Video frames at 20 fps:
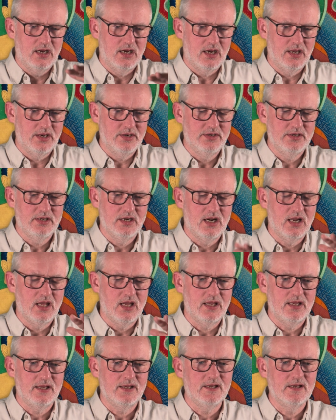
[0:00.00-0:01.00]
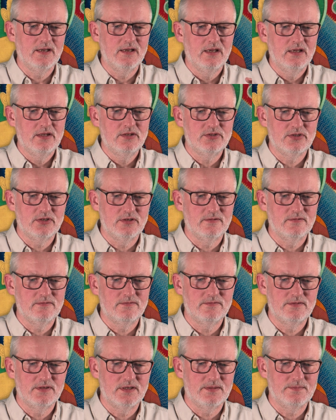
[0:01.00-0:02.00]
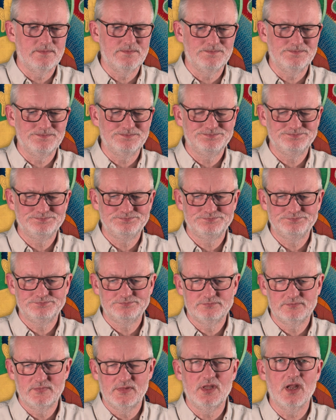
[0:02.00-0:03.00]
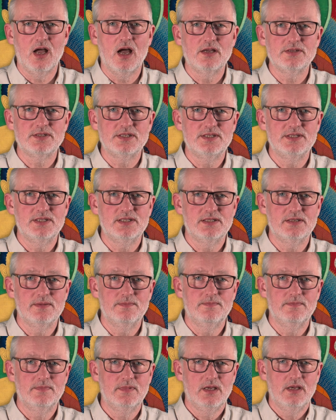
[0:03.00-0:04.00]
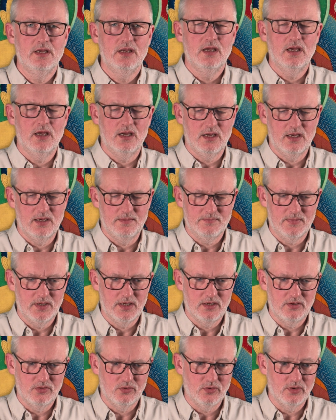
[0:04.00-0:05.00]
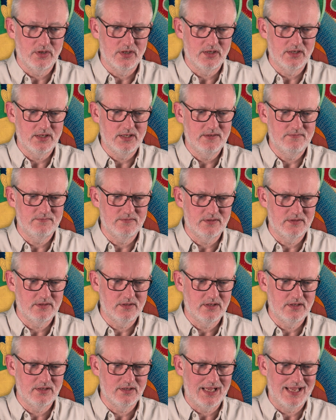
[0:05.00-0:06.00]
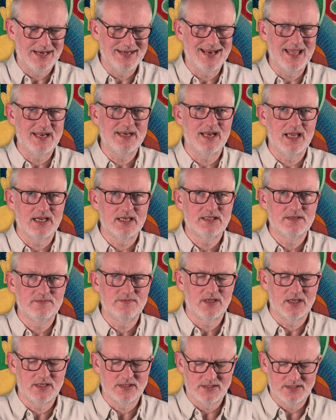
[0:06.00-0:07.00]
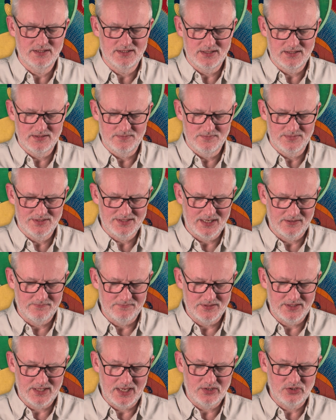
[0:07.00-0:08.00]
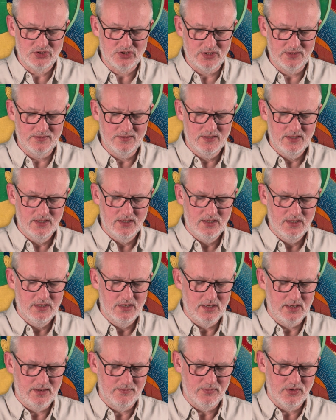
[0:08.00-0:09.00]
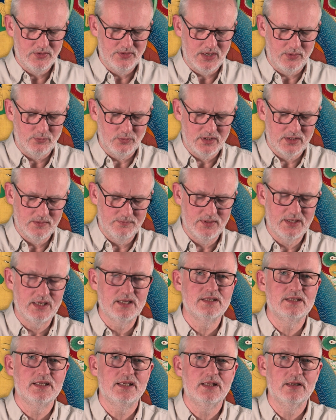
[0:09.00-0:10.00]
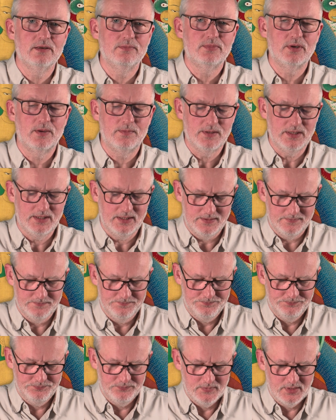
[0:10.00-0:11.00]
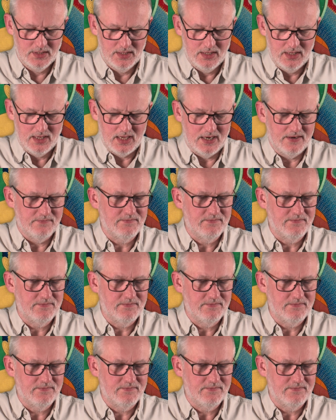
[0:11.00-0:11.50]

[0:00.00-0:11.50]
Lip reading: underlying sort of narcissism, or even negative narcissism, self-attention, then we can begin to heal properly. And